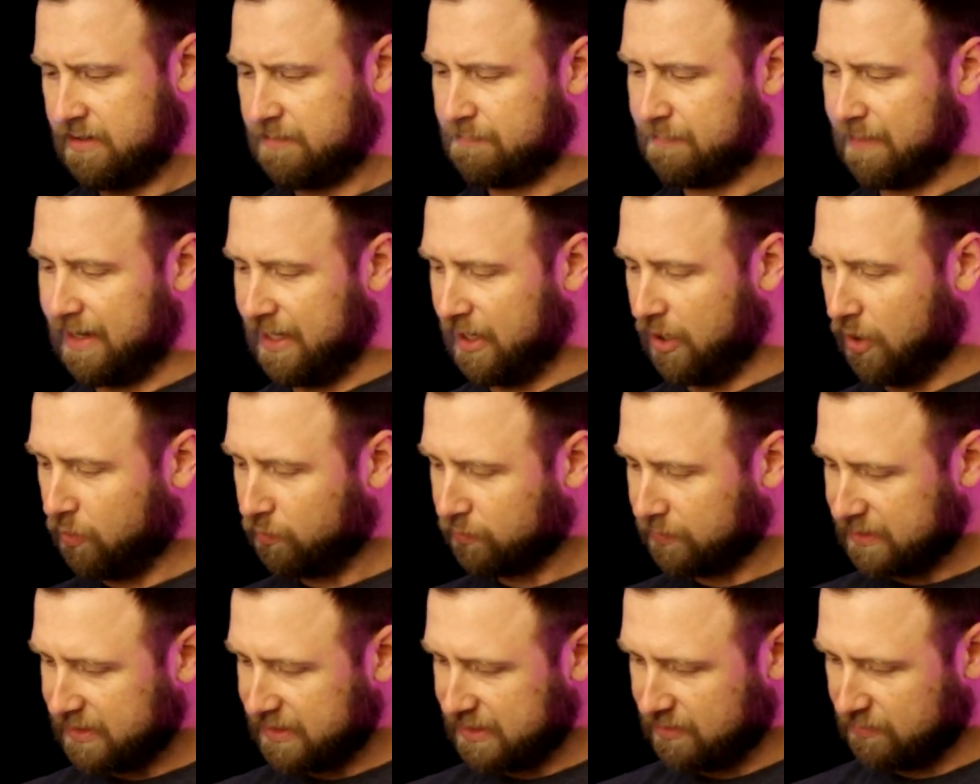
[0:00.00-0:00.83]
My
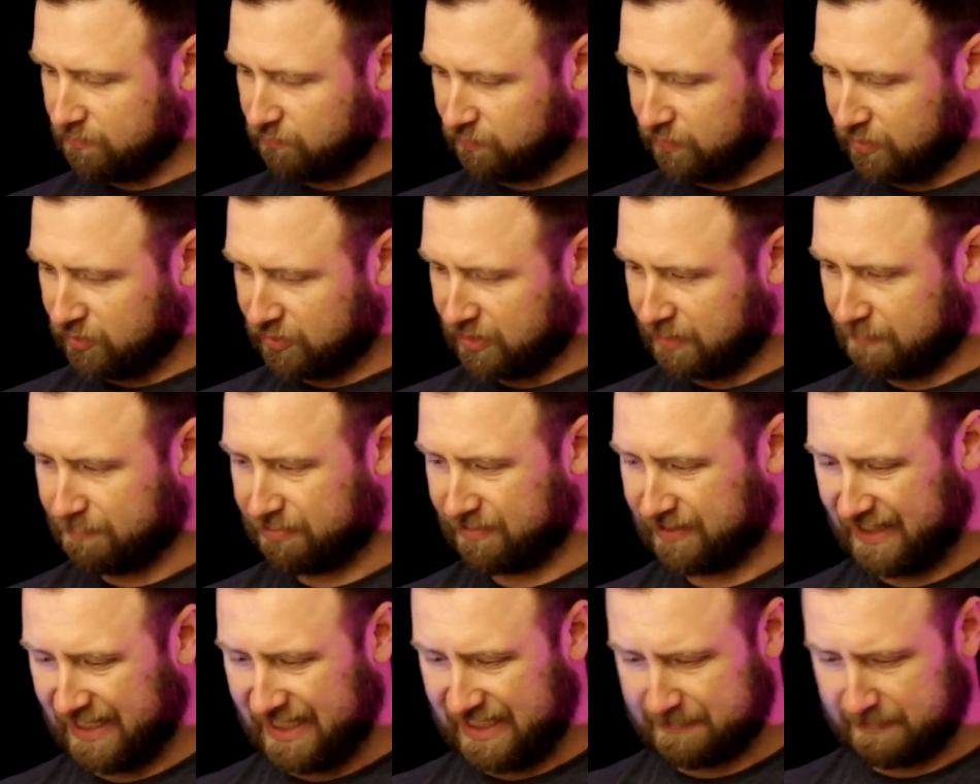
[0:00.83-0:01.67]
only real
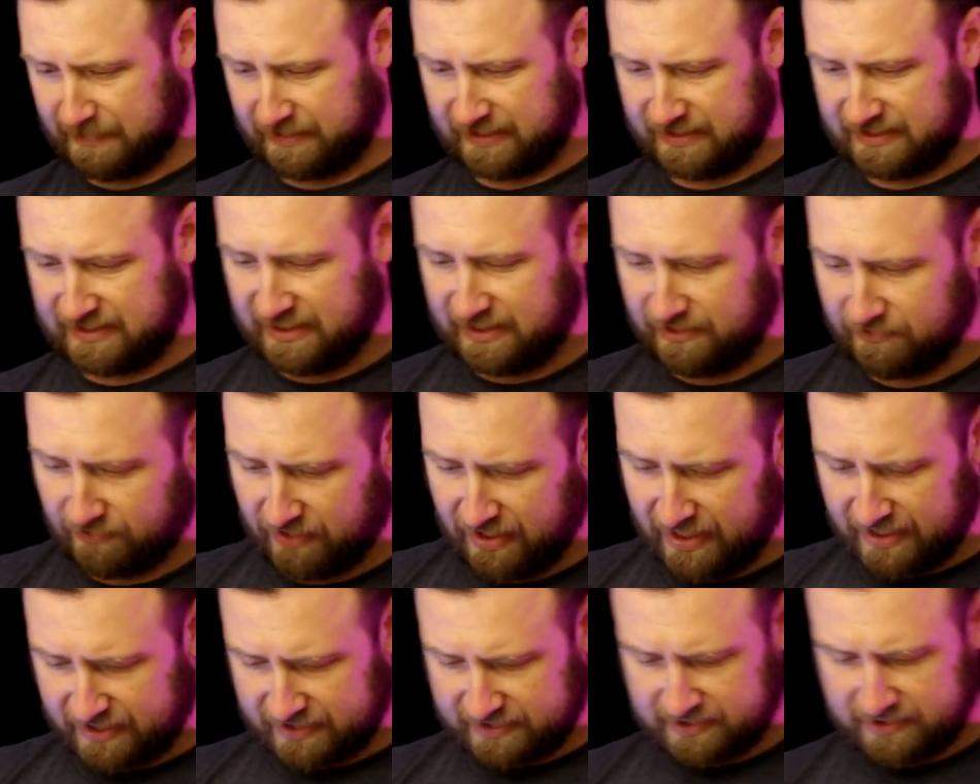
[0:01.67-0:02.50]
complaint about the
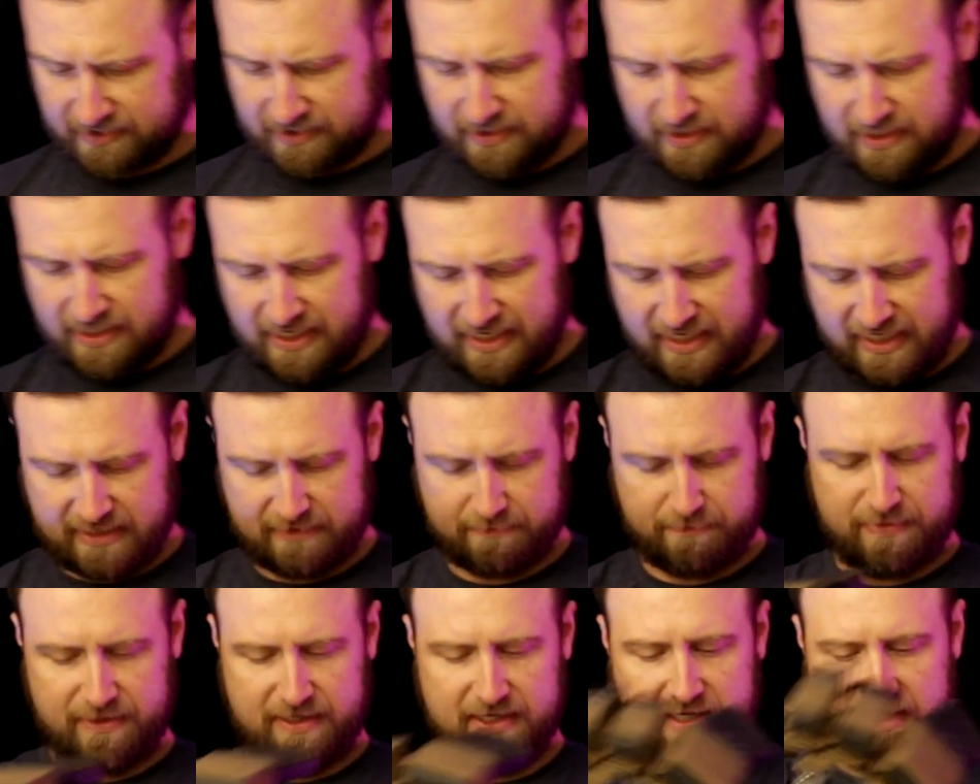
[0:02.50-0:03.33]
Trex has
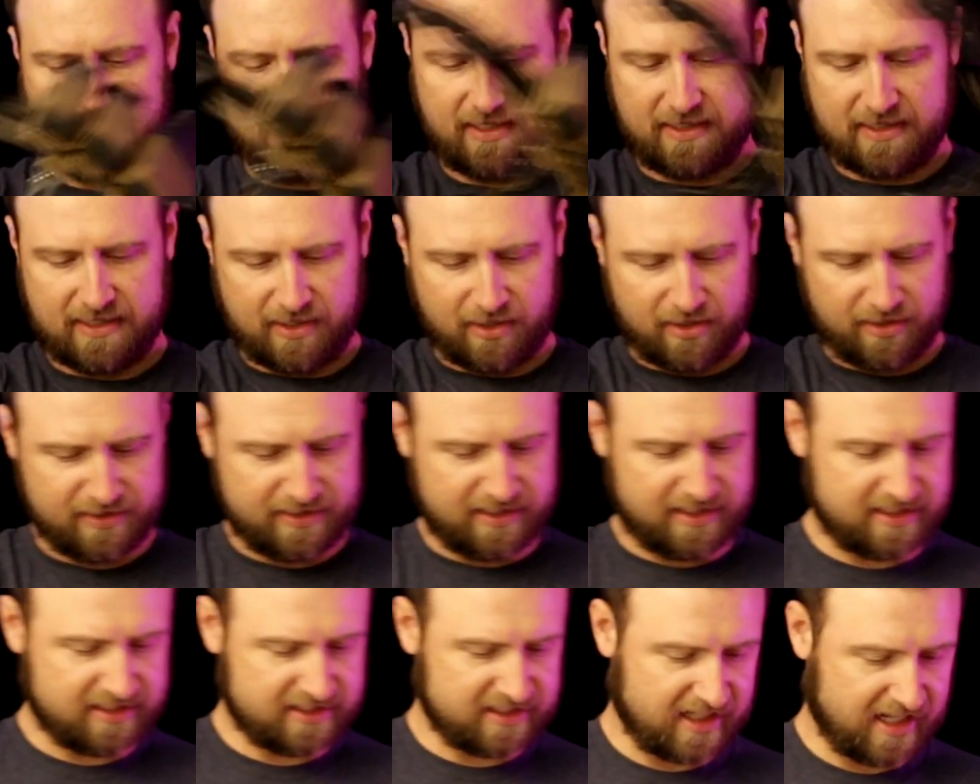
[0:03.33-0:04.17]
been that on
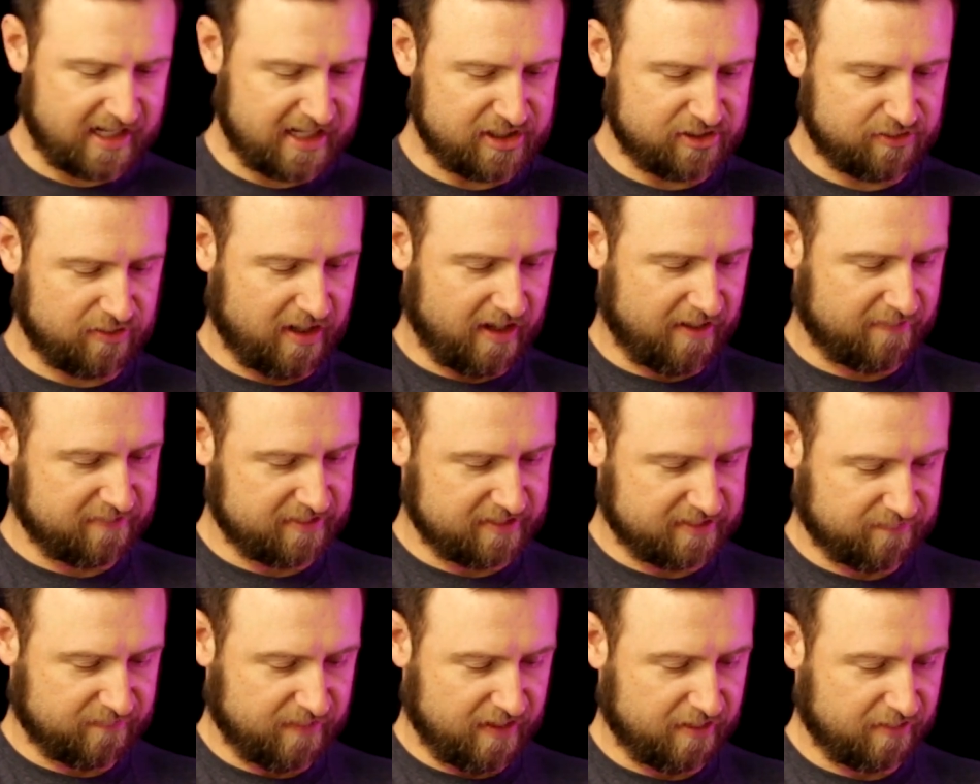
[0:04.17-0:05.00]
the inside you have
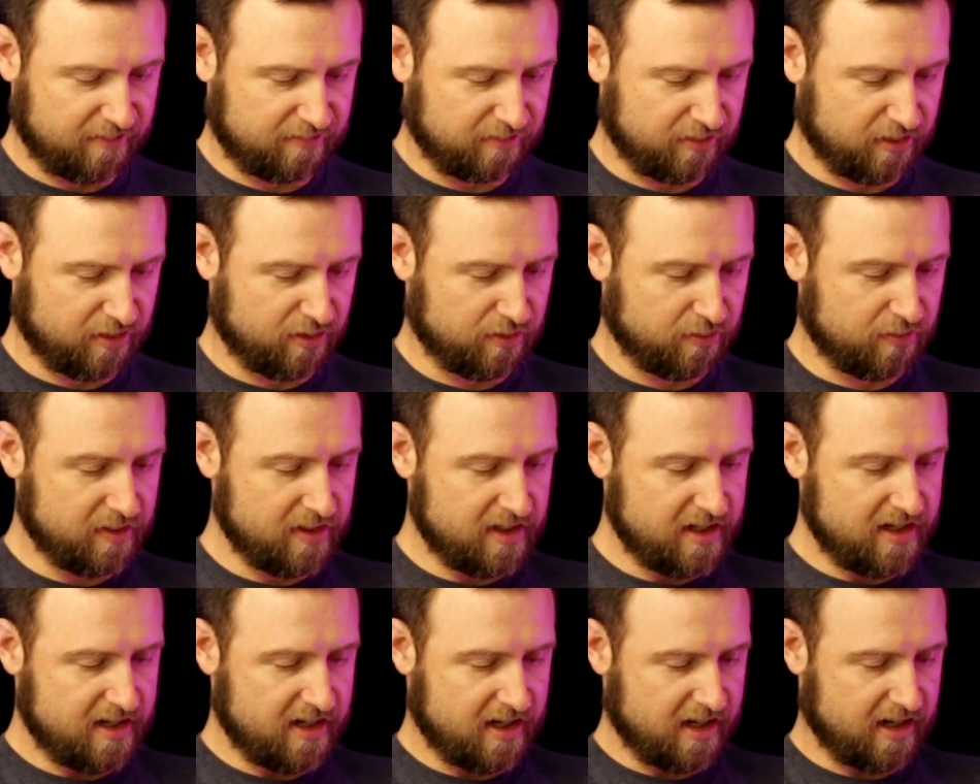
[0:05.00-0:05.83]
this Velcro
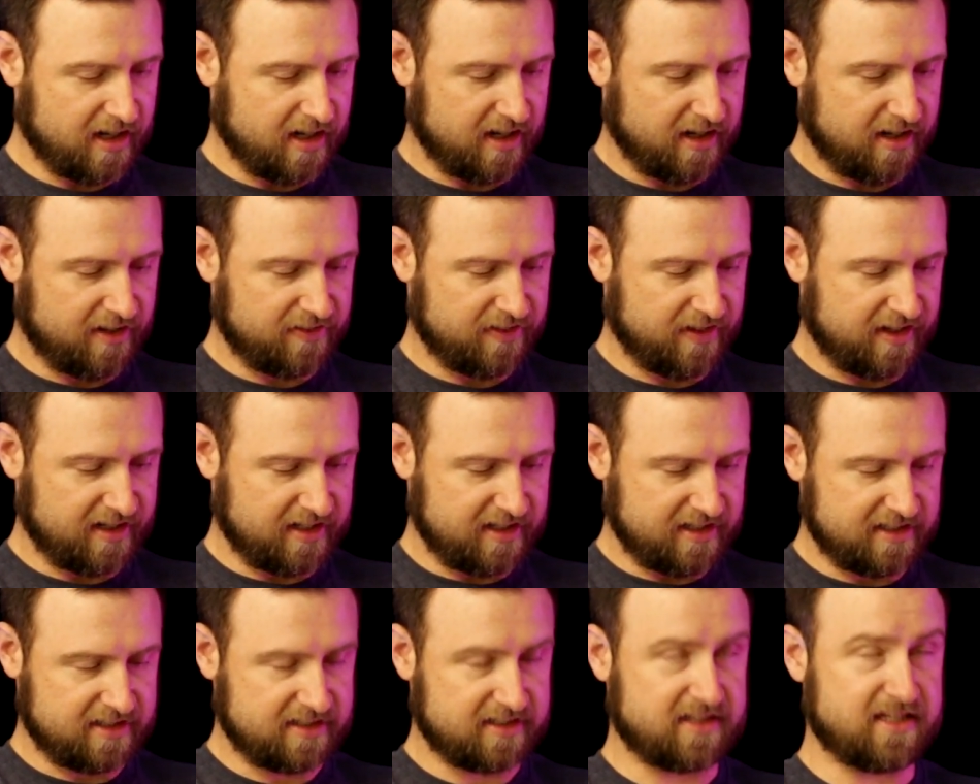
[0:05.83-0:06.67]
that
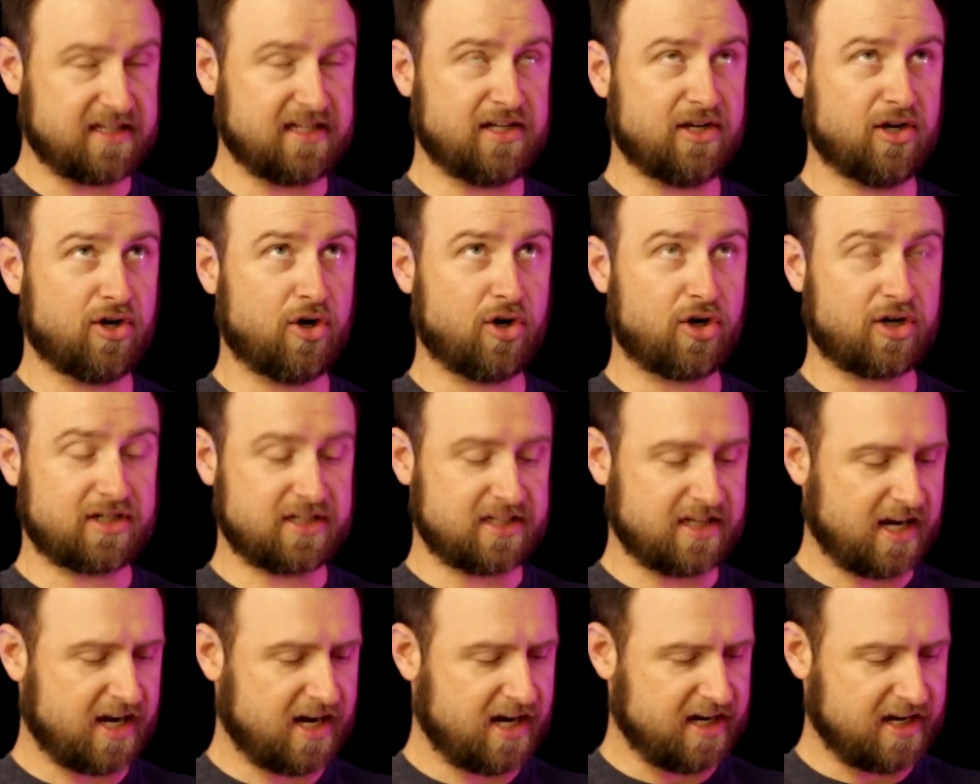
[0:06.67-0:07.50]
is the hook
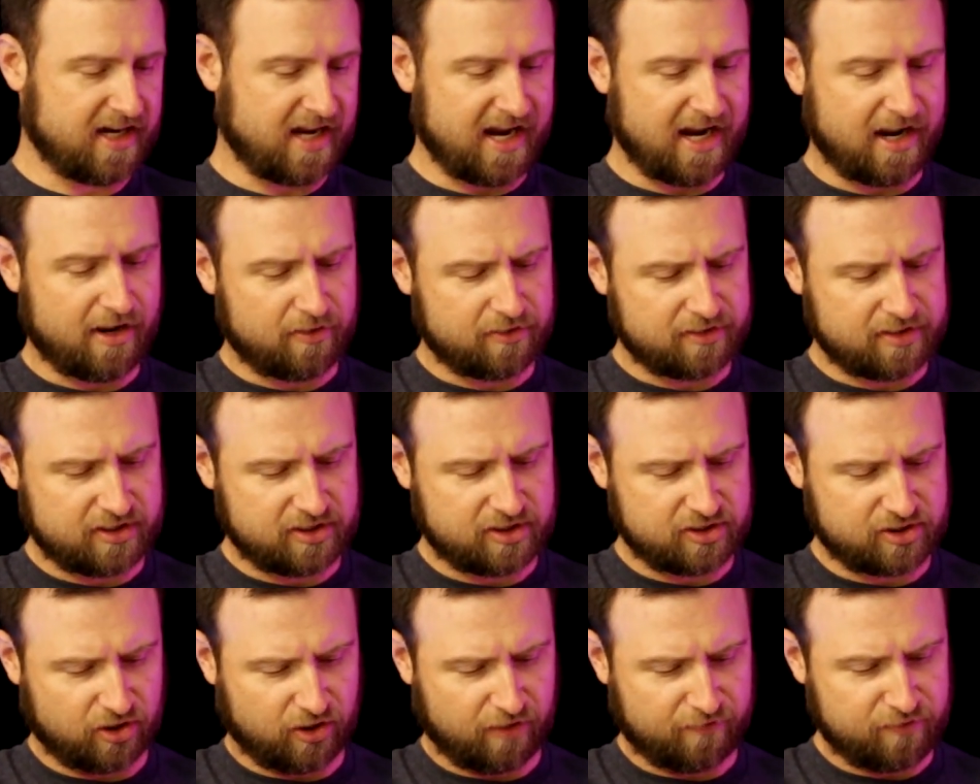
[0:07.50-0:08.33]
side out.
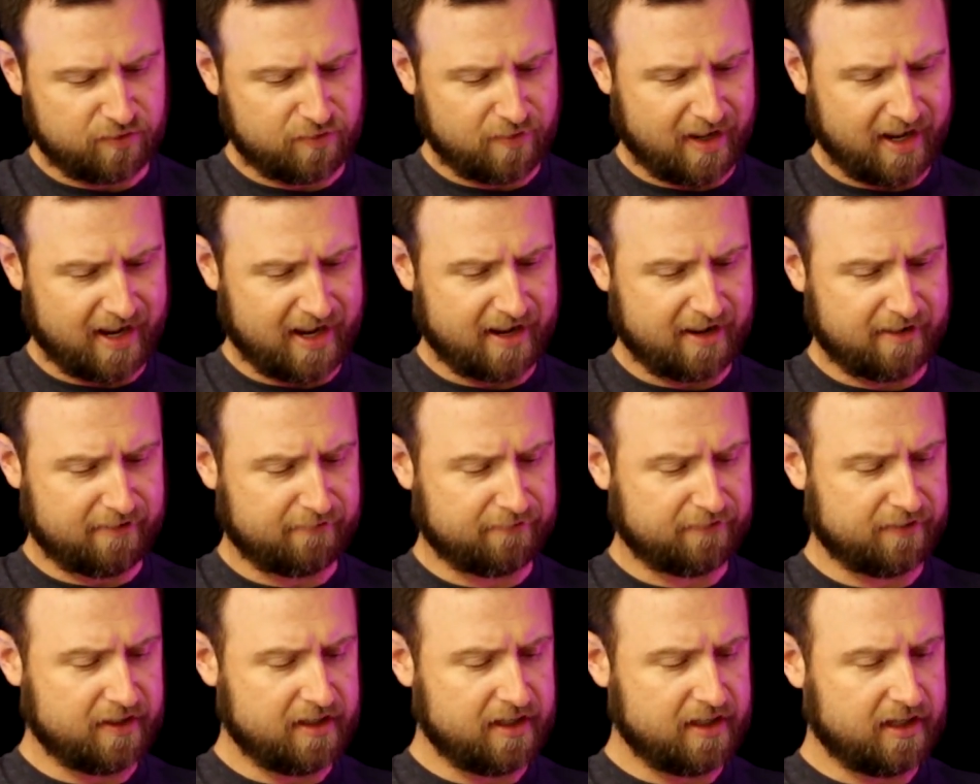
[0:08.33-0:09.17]
So if you
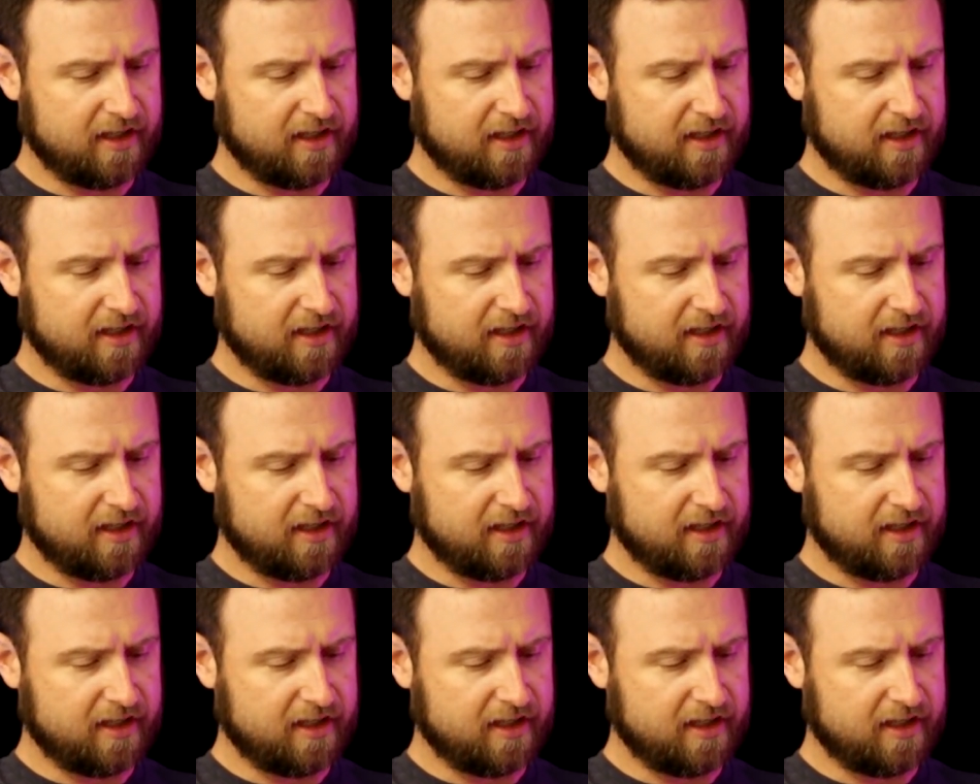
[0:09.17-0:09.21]
have